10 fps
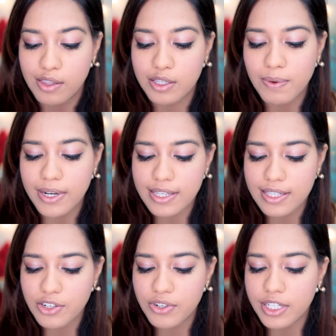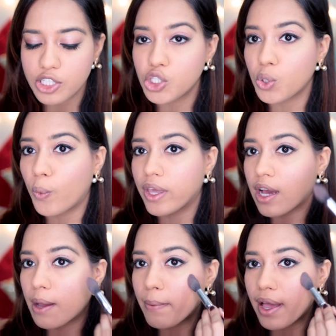This one isn't really
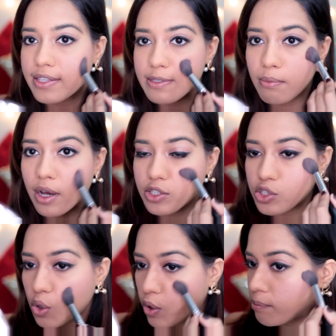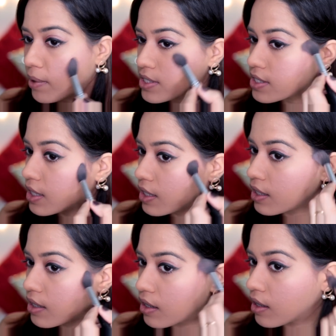showing up as much on my
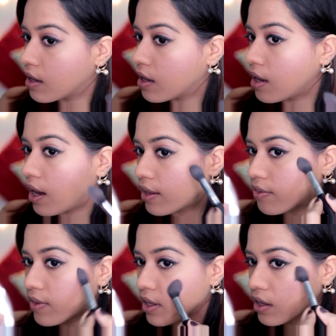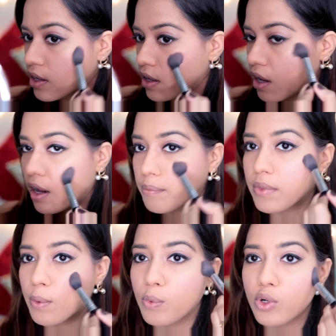skin. I think
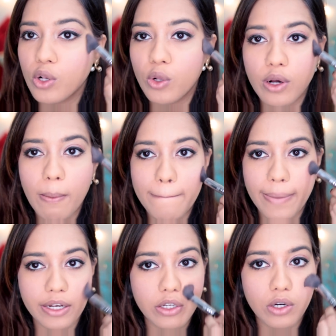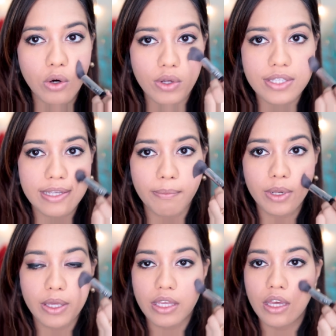it would look better on
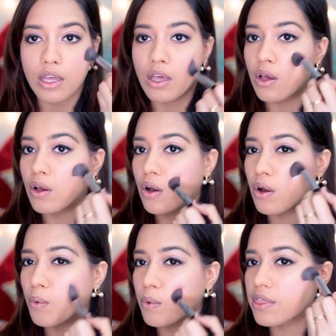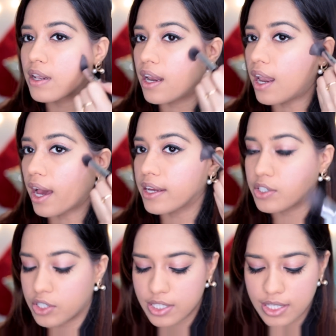somebody with a
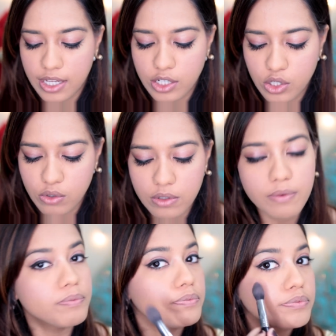lighter skin tone.